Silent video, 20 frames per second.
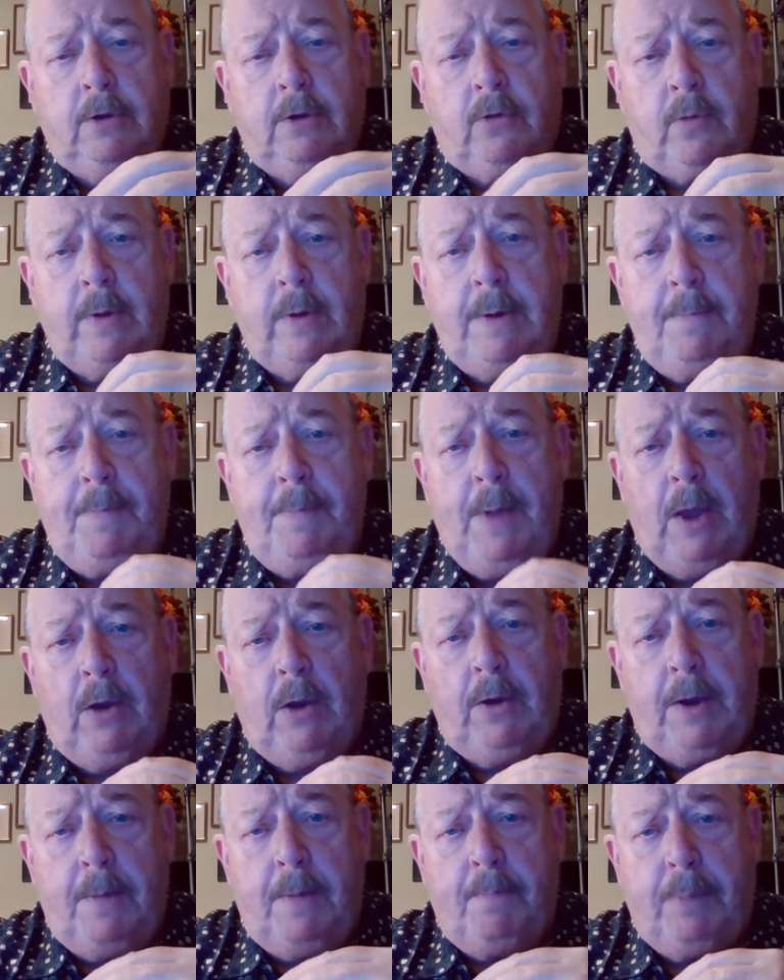green
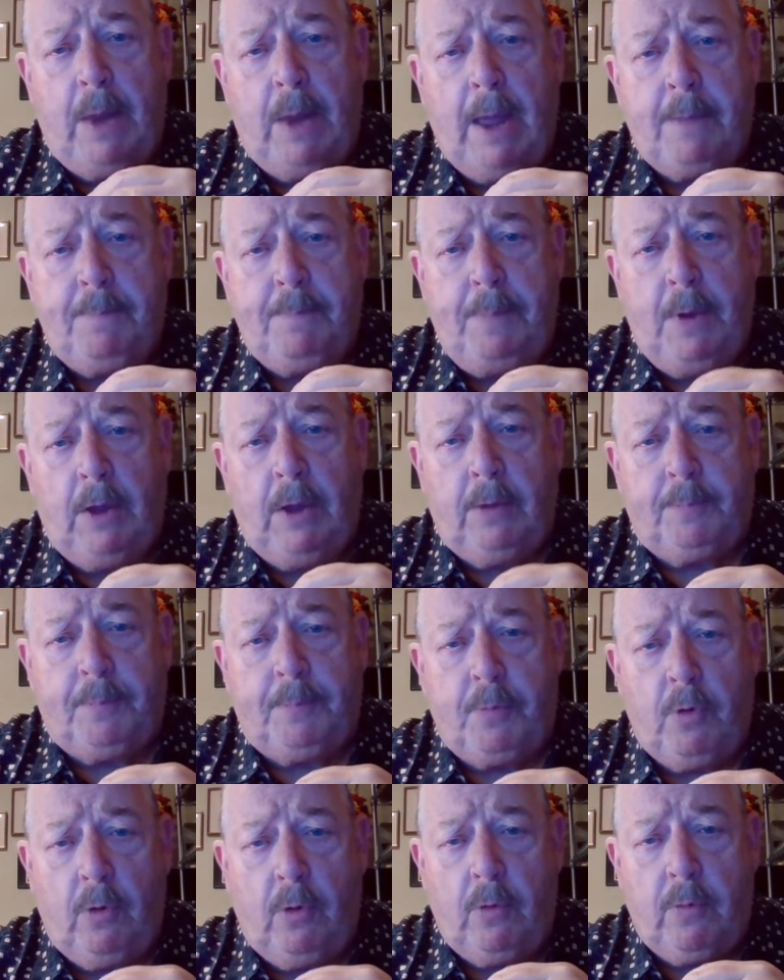belt and black belt
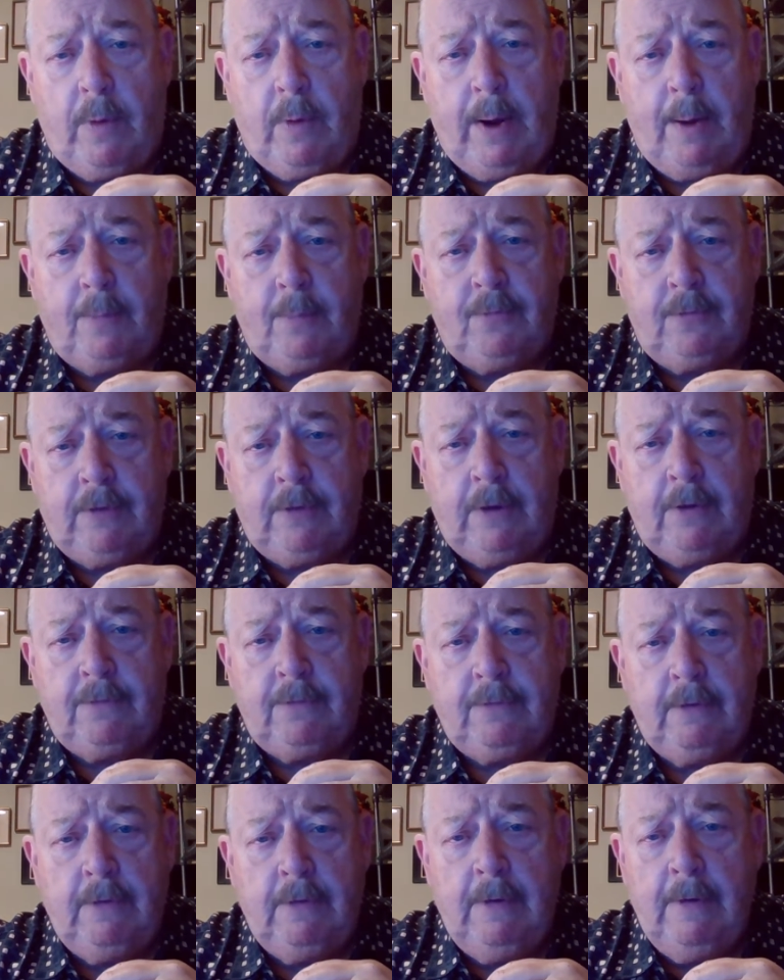programs
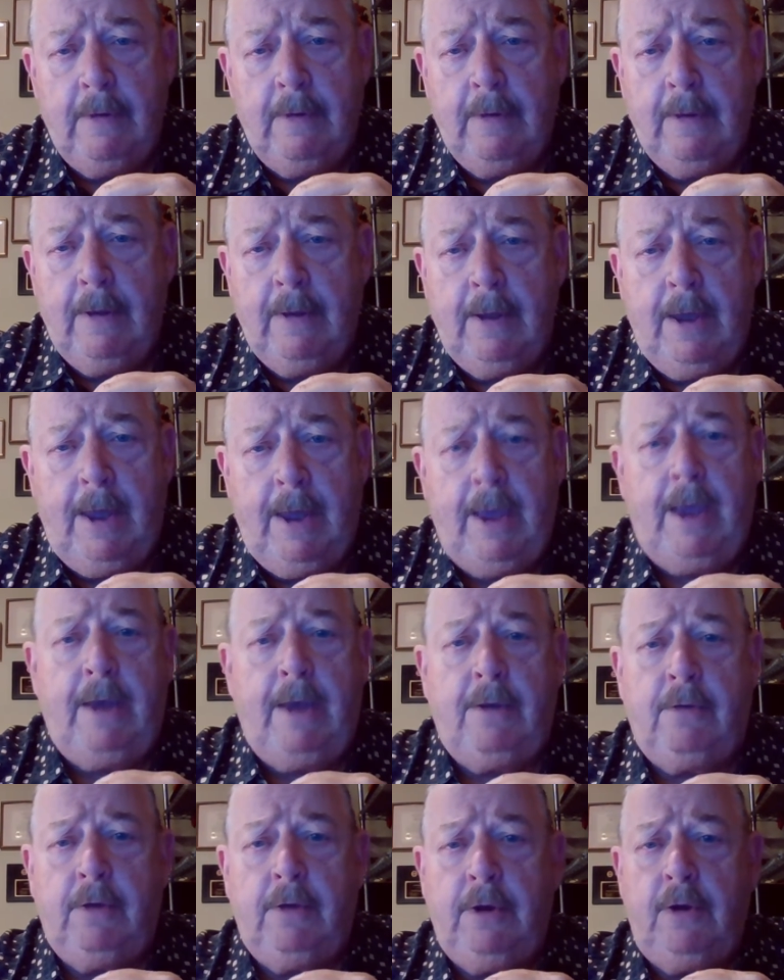is,
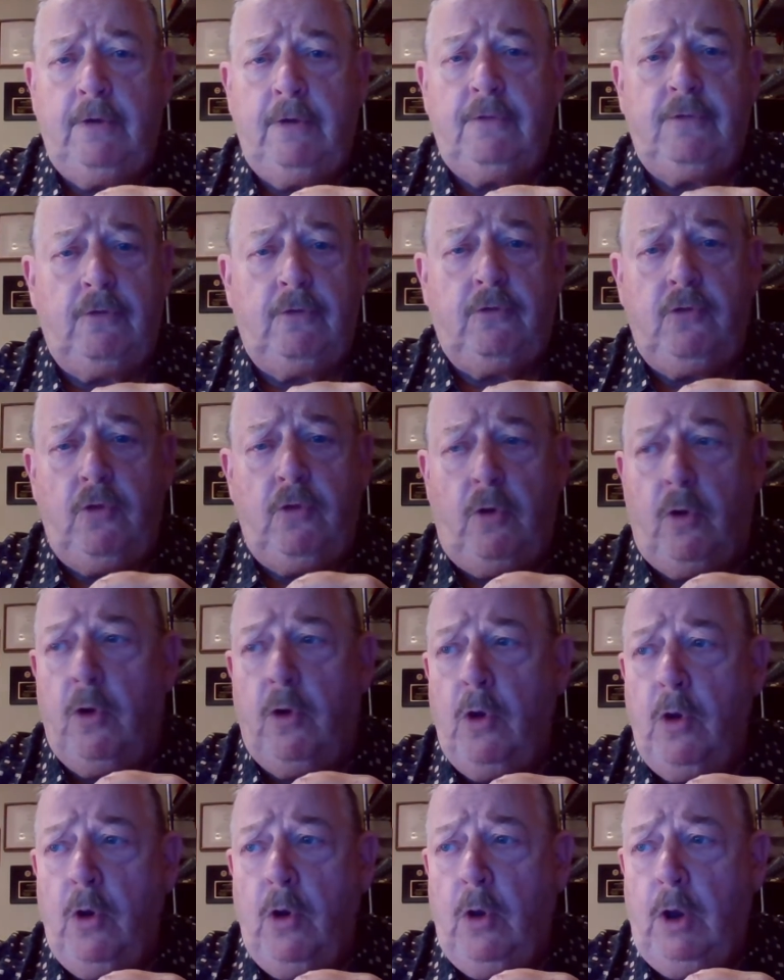hey, here's a tool.
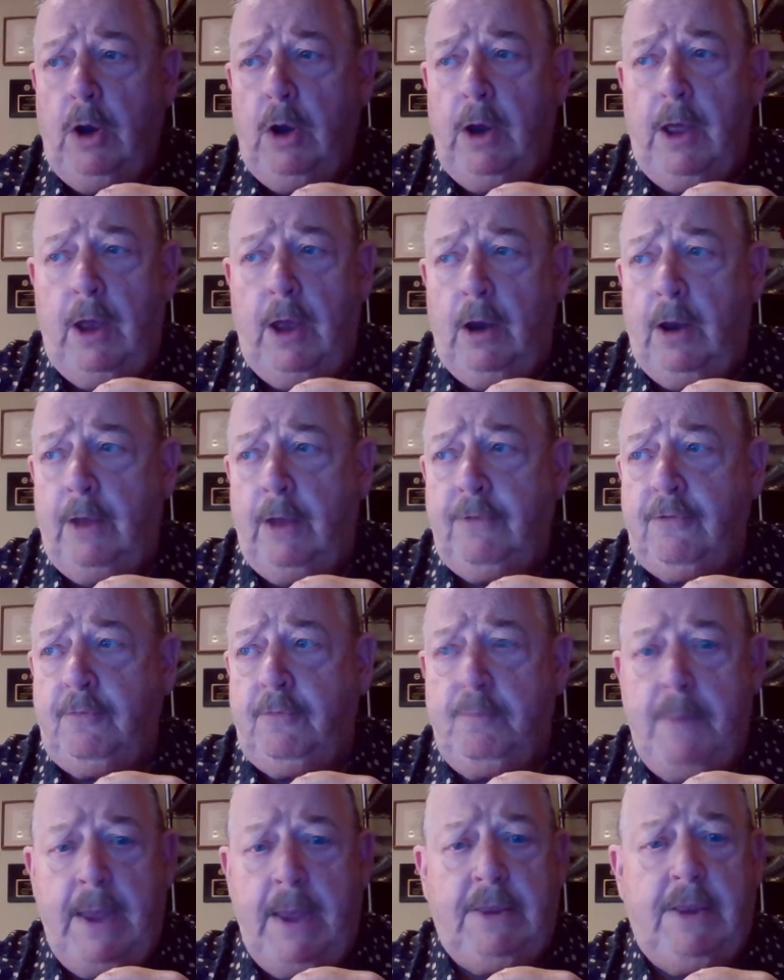
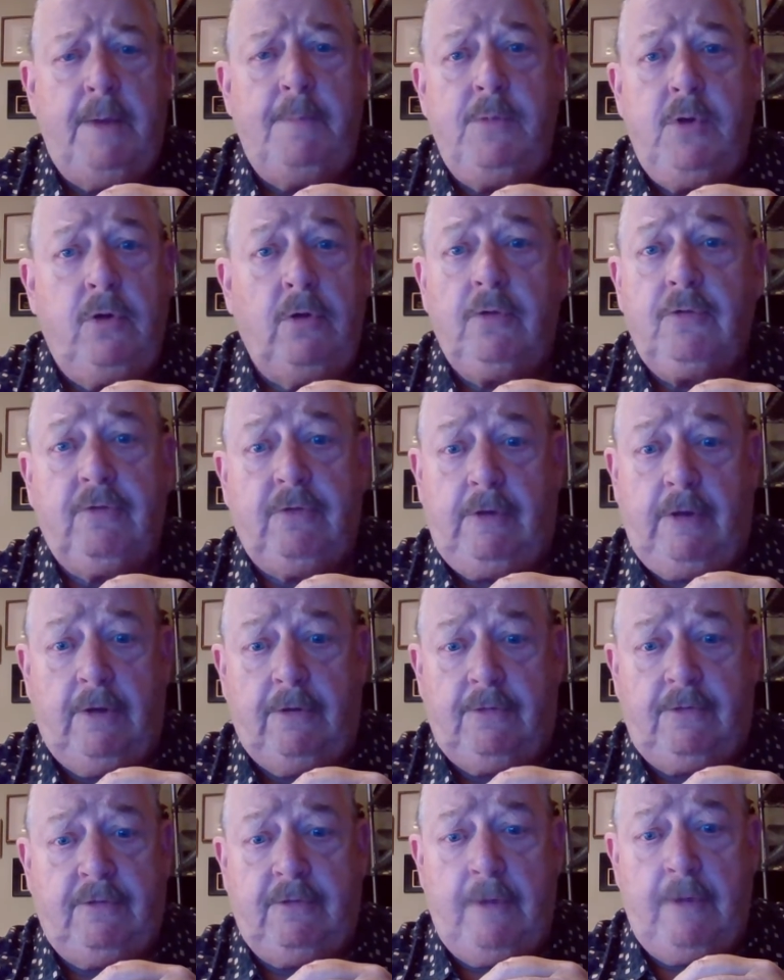Let's make them use
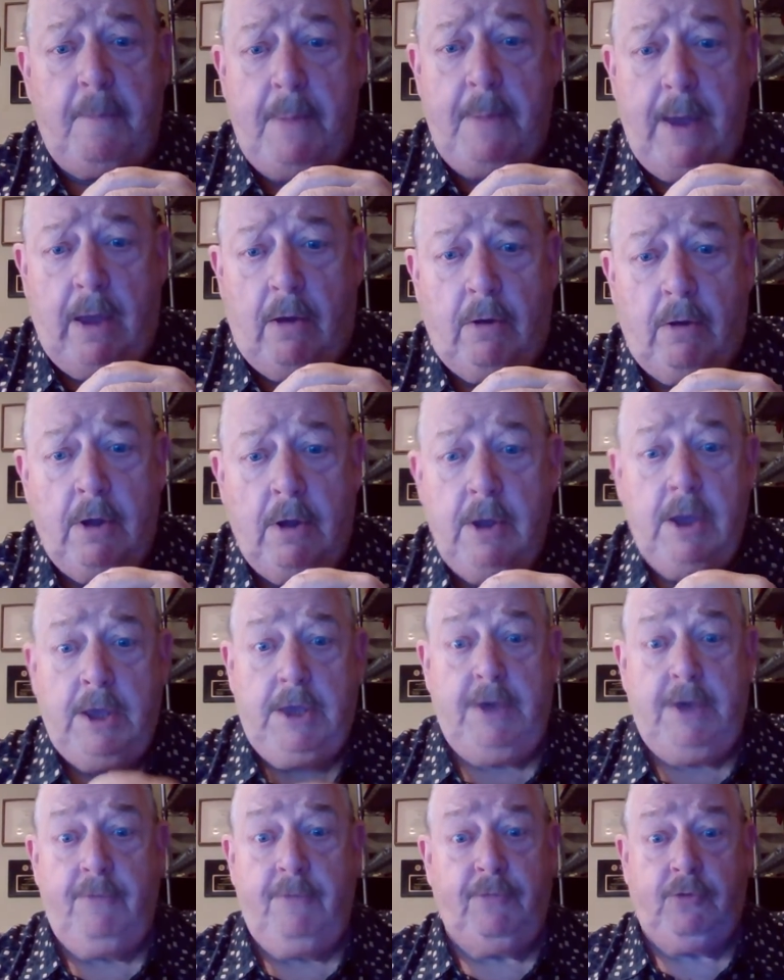this somehow.
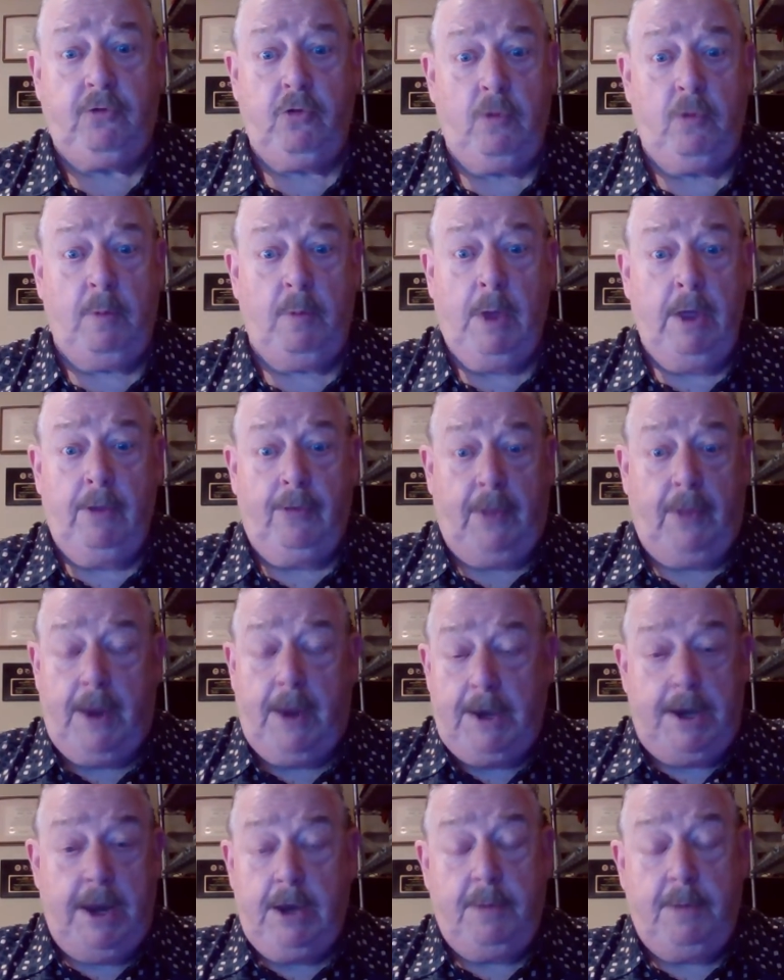Give it to them.
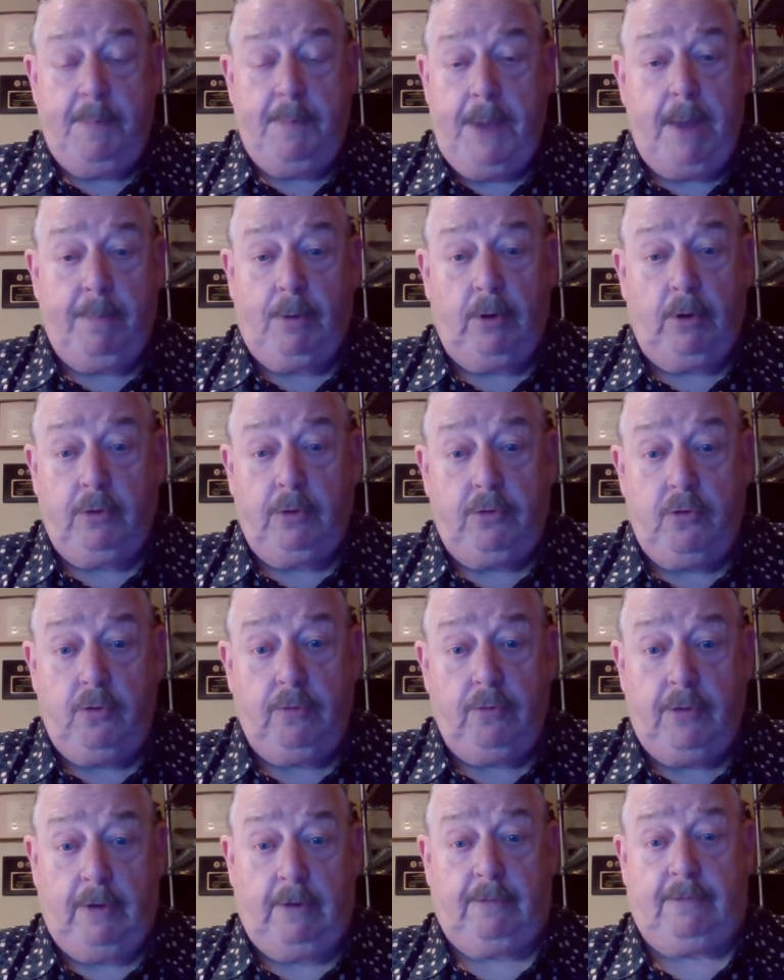They need to be able to
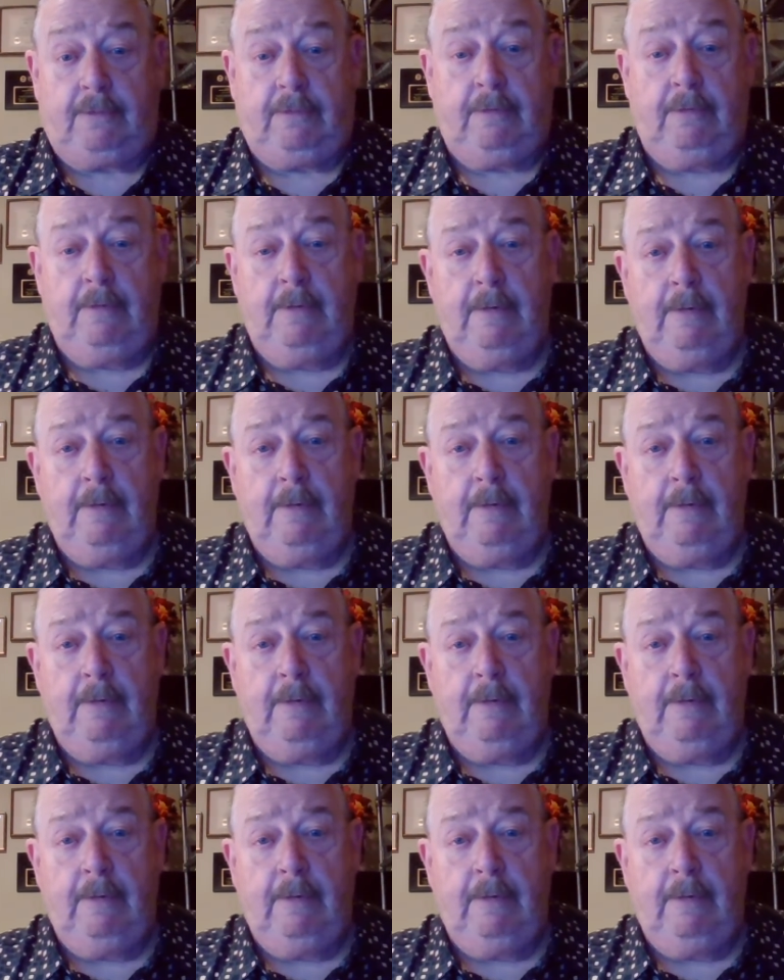do this.